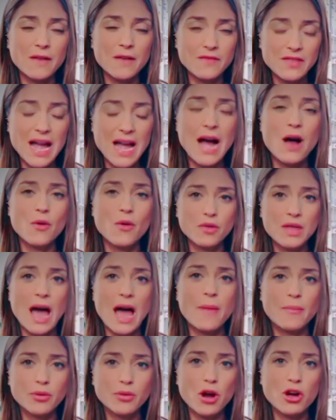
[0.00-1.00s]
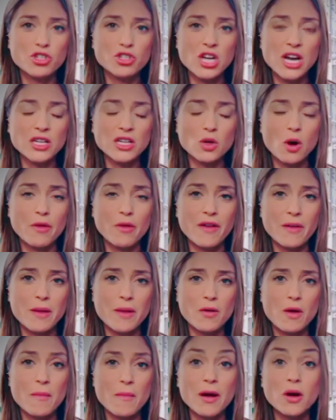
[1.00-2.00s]
now that project of
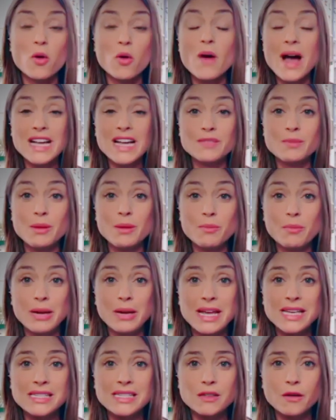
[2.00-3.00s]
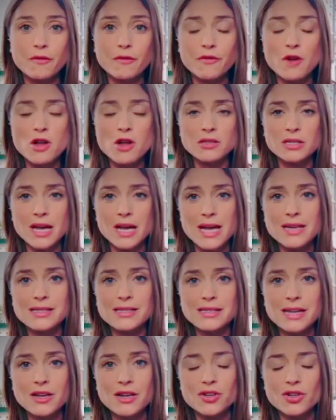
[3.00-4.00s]
Emmanuel Macron has been placed front and
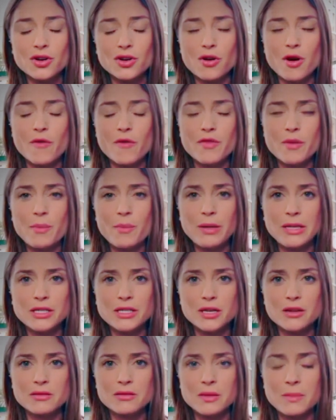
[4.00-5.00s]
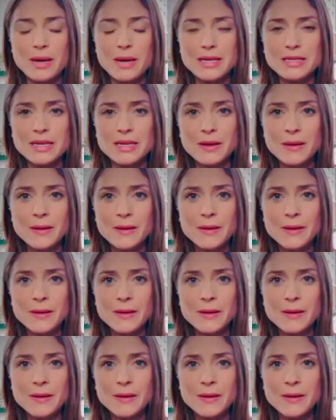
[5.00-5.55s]
center of the political debate.